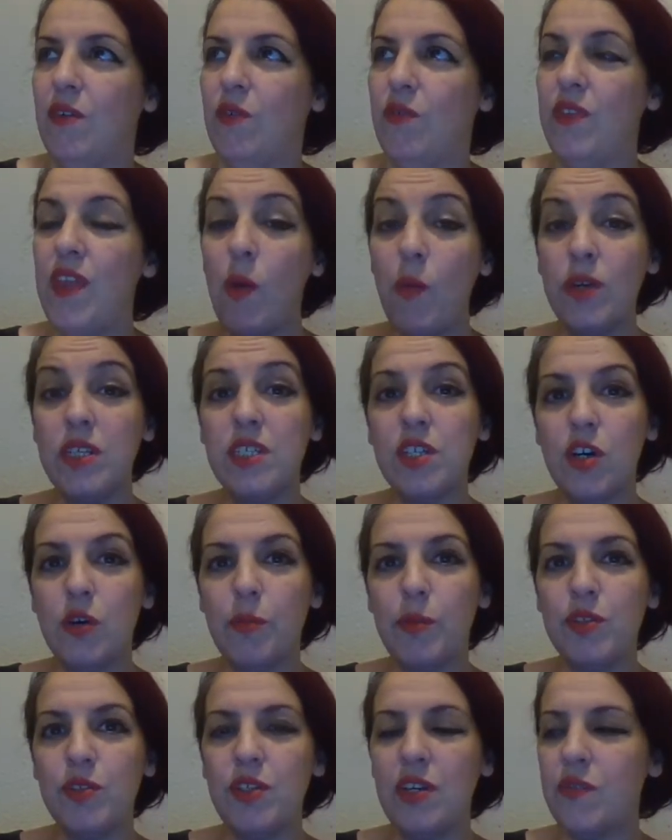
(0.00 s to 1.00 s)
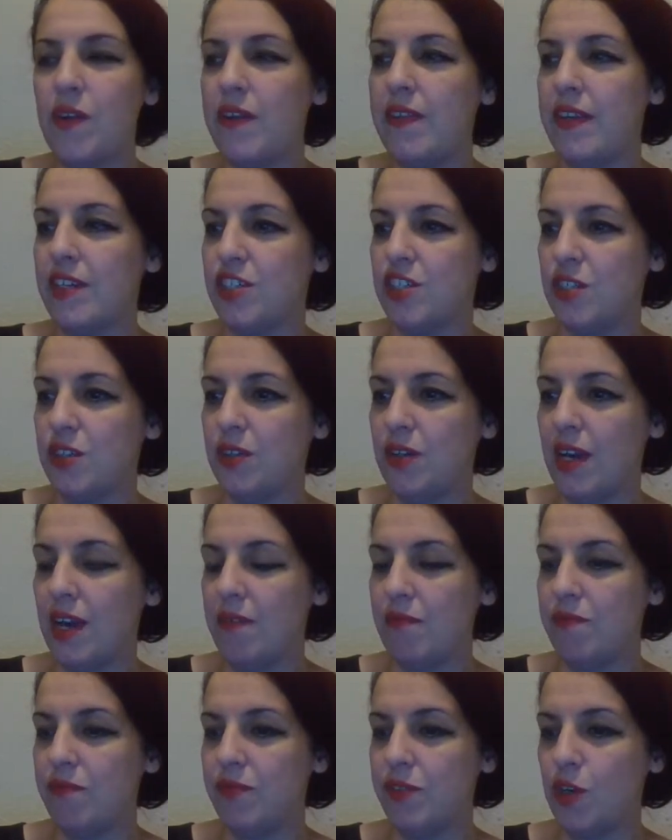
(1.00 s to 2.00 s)
that was her opportunity right there. She could
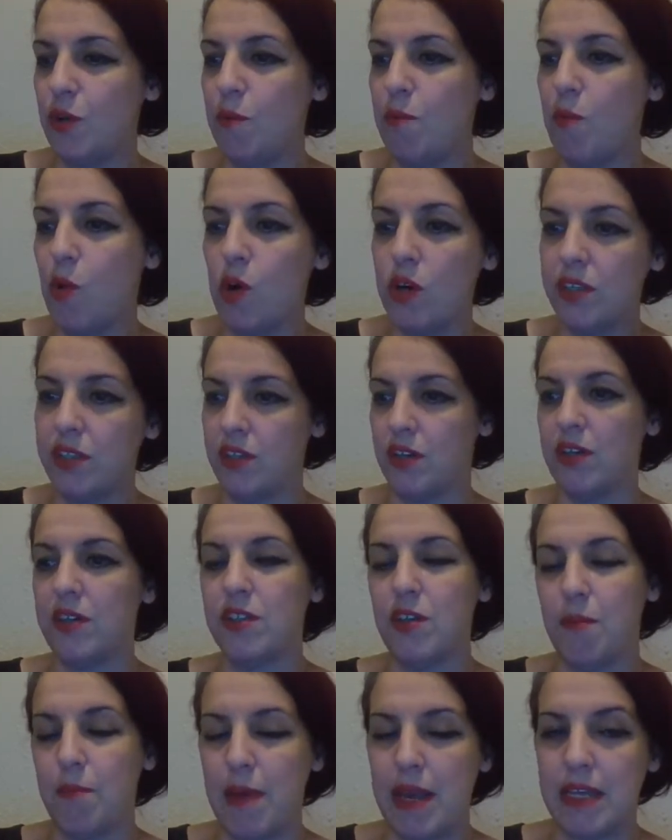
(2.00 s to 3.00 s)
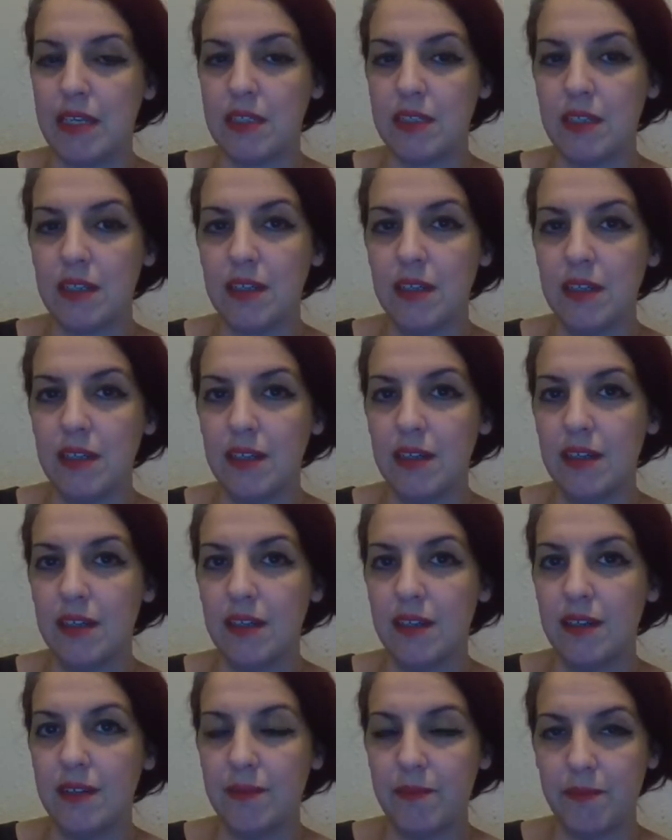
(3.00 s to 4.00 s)
have thrown more dirt on Manson
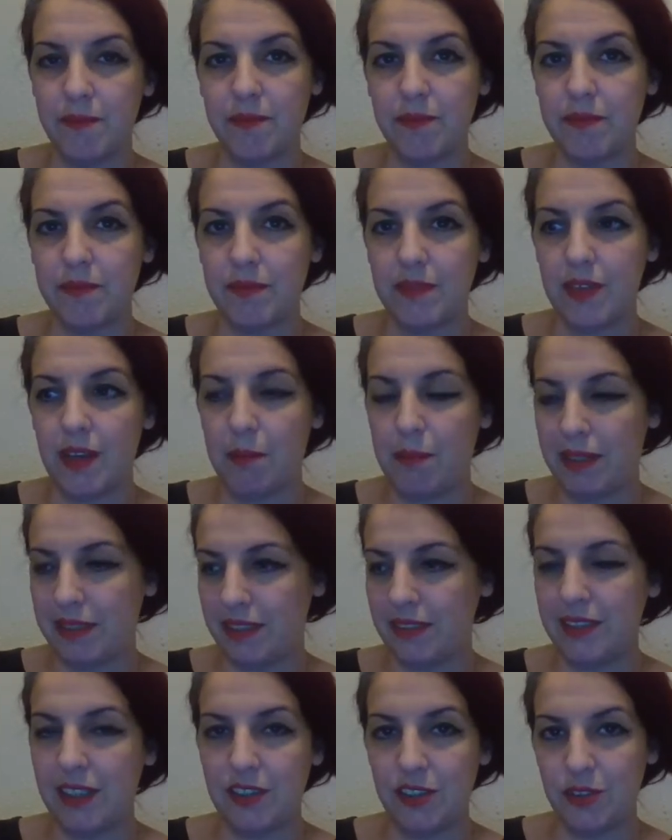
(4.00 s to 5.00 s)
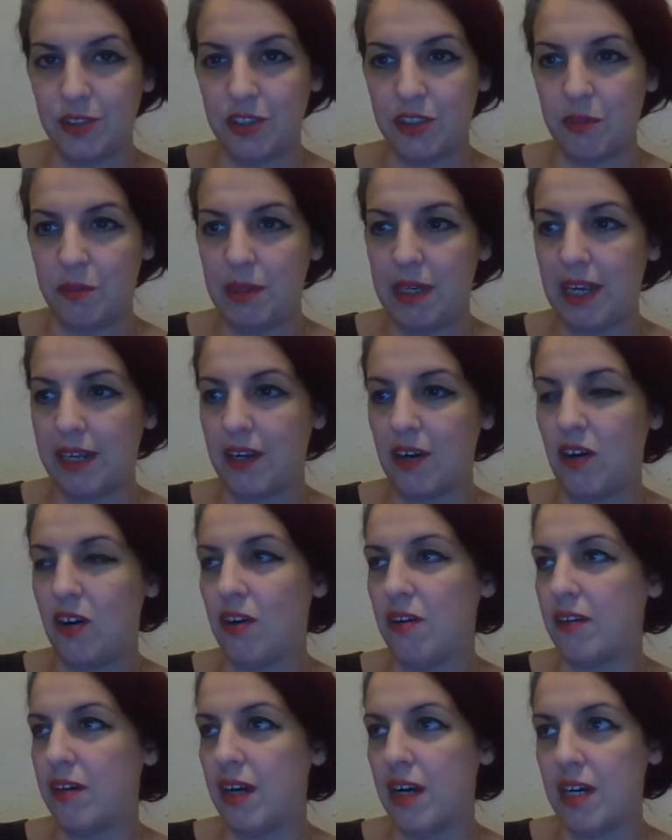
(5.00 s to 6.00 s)
about the tattoo. She could be like,
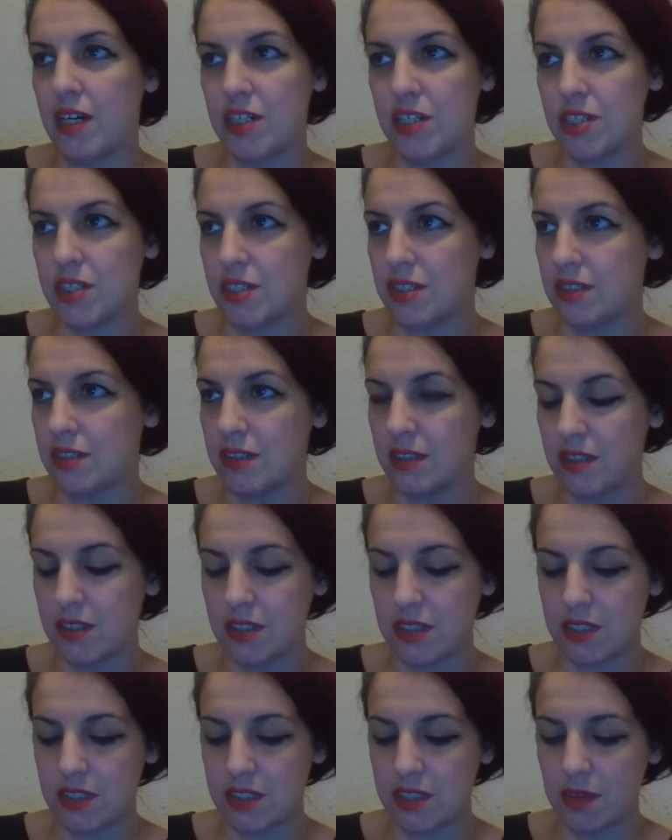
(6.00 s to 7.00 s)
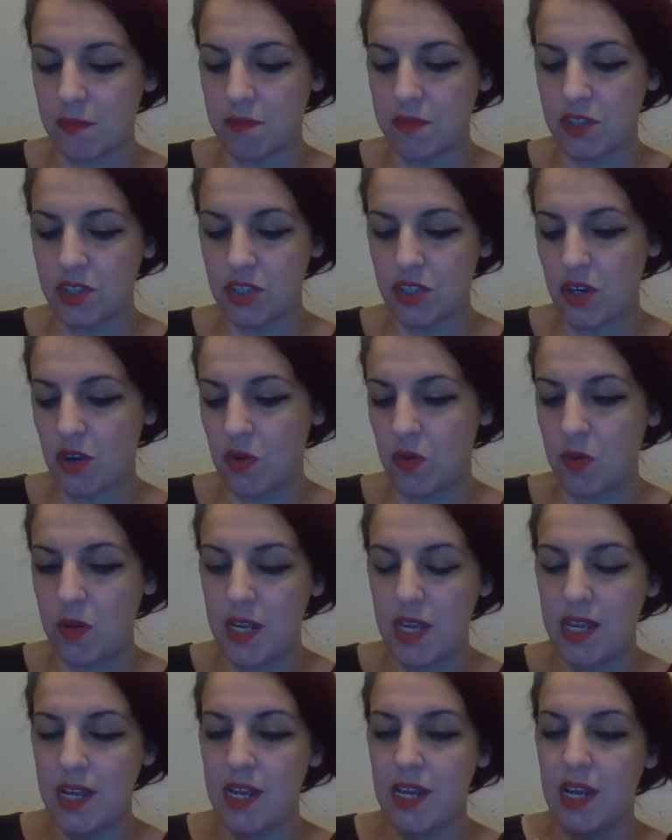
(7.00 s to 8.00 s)
oh gosh, I'm so
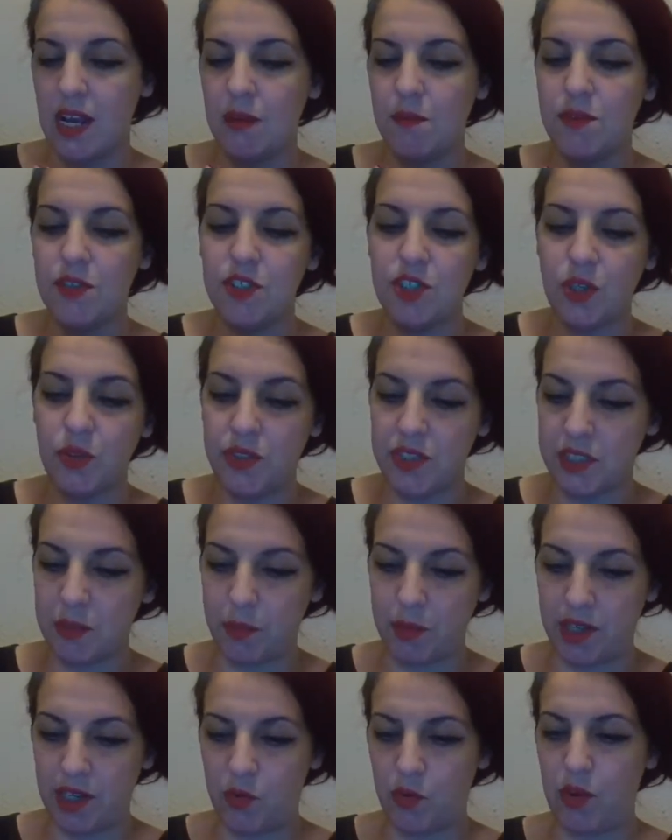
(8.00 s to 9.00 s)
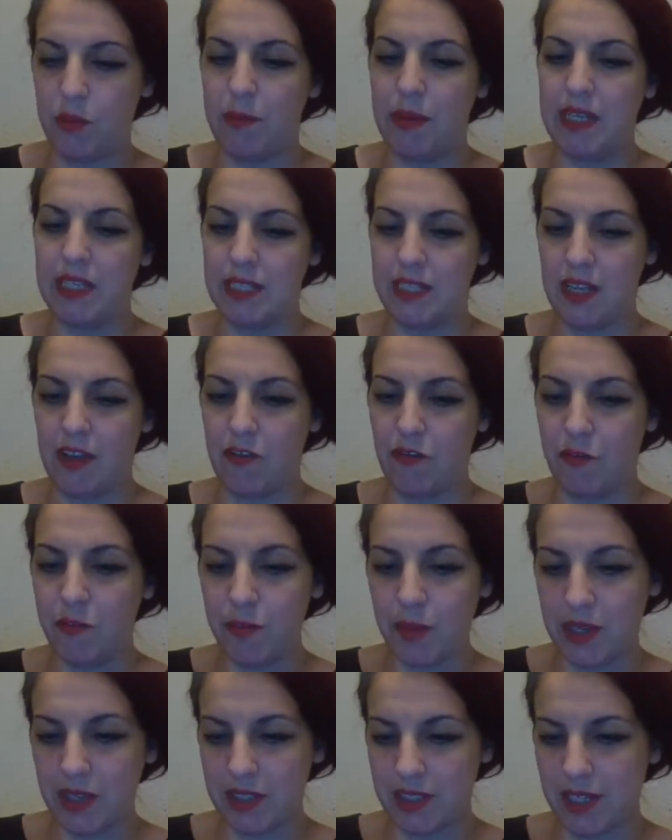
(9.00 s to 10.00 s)
disappointed with myself
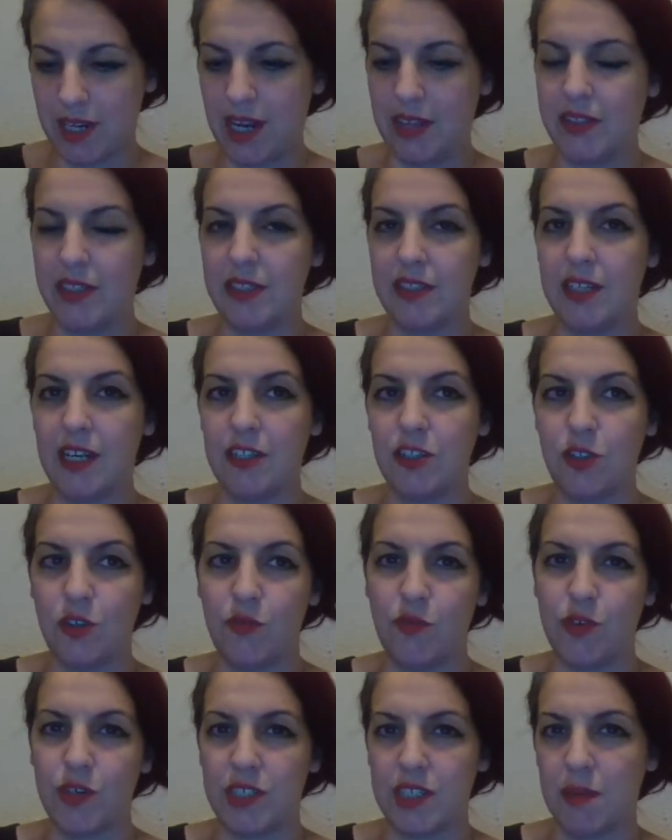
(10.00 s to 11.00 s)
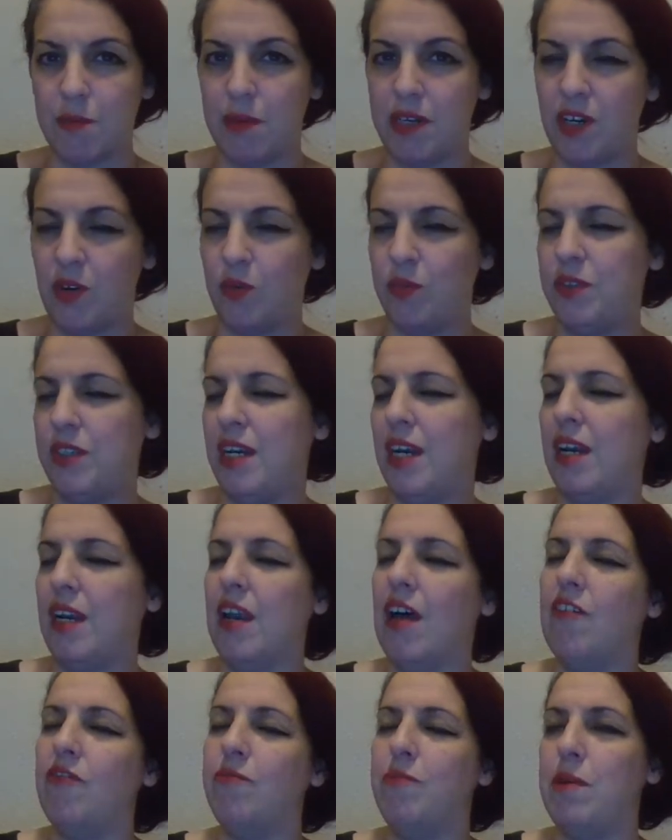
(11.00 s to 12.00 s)
because I got this tattoo for somebody who didn't
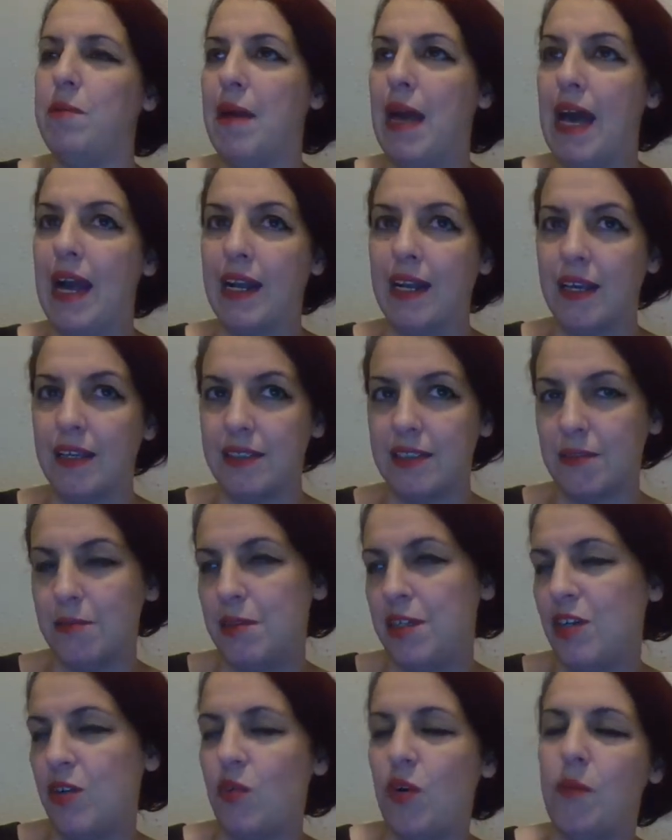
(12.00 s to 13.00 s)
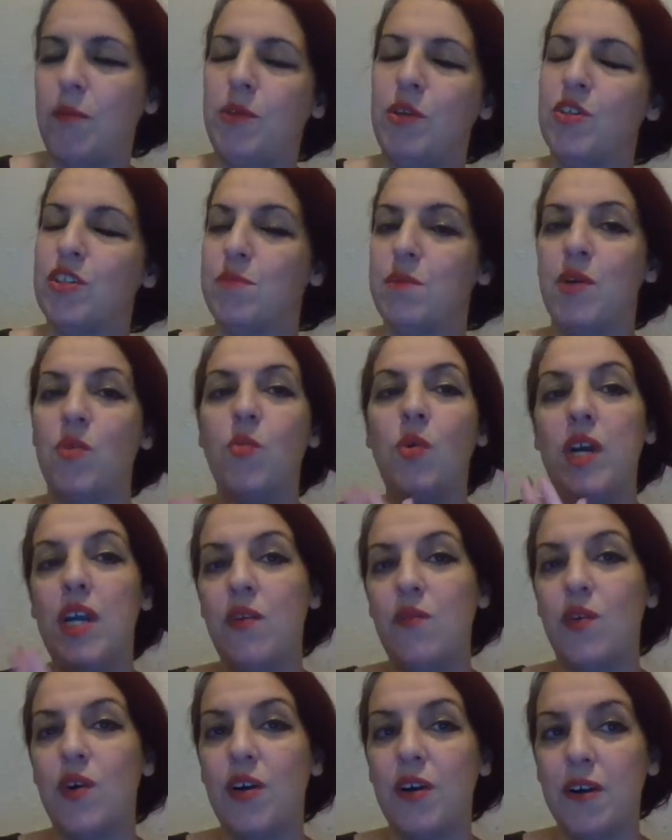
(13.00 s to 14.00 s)
love me back and somebody who abused me,
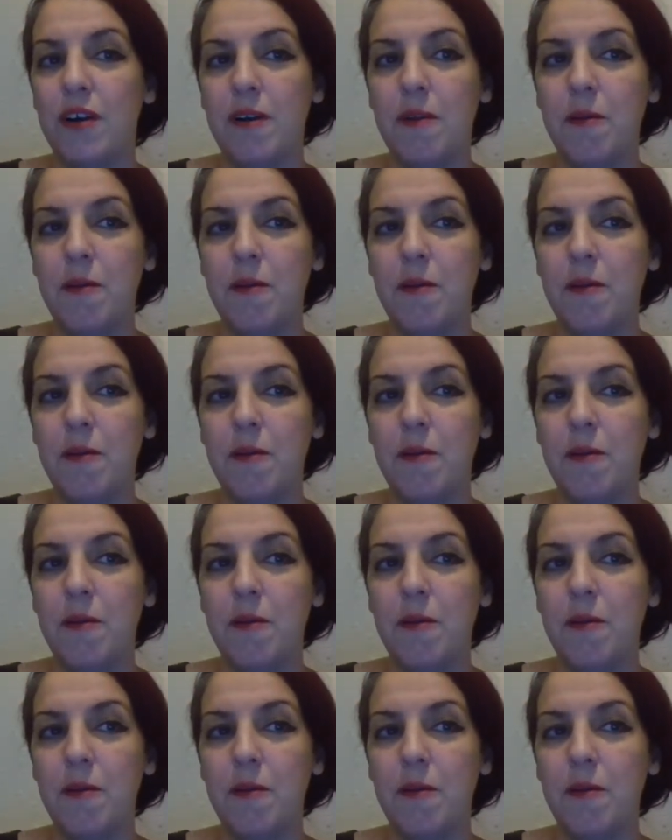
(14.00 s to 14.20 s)
whatever.